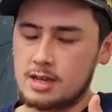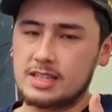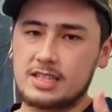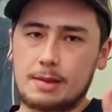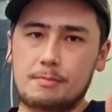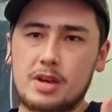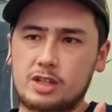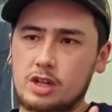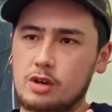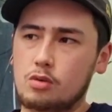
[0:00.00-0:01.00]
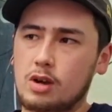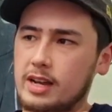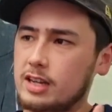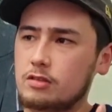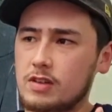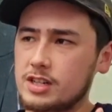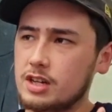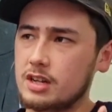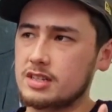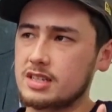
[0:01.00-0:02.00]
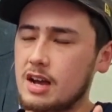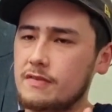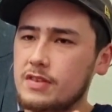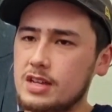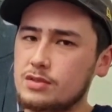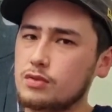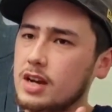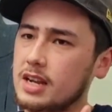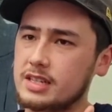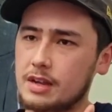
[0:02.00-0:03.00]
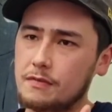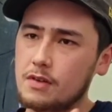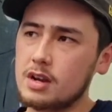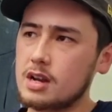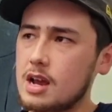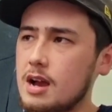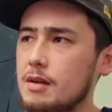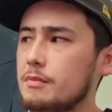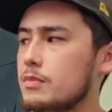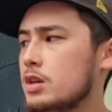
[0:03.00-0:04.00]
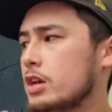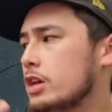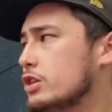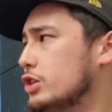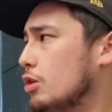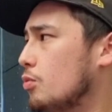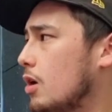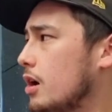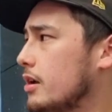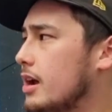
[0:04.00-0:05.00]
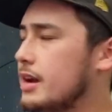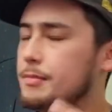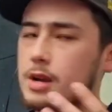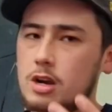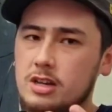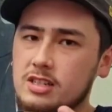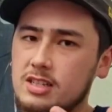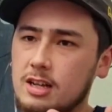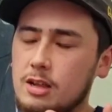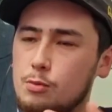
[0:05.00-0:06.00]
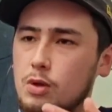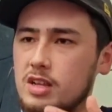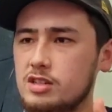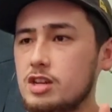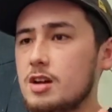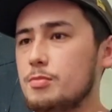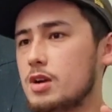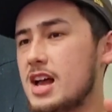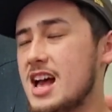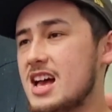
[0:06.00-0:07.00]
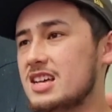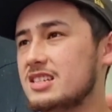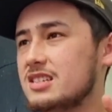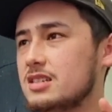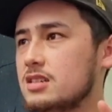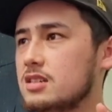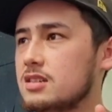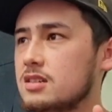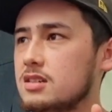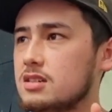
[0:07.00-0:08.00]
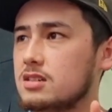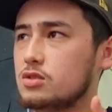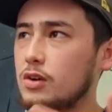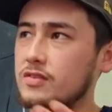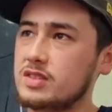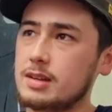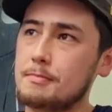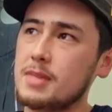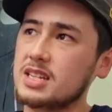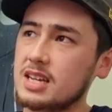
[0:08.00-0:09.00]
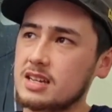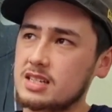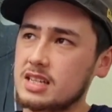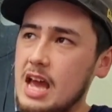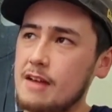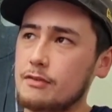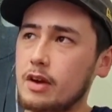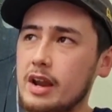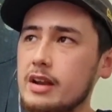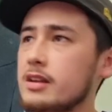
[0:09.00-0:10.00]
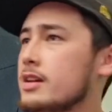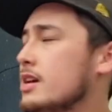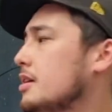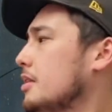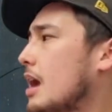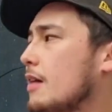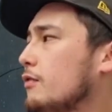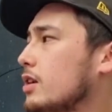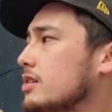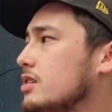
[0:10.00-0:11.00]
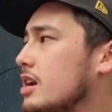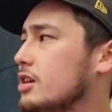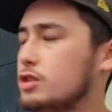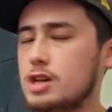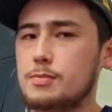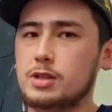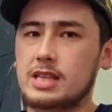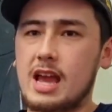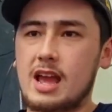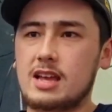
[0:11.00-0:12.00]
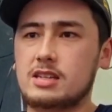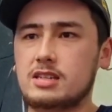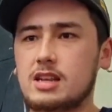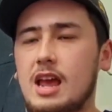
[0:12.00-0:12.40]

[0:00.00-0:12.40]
submission or like aggression and stuff, is really different. So what an American cichlid will interpret as sort of submitting to the African's going to interpret that as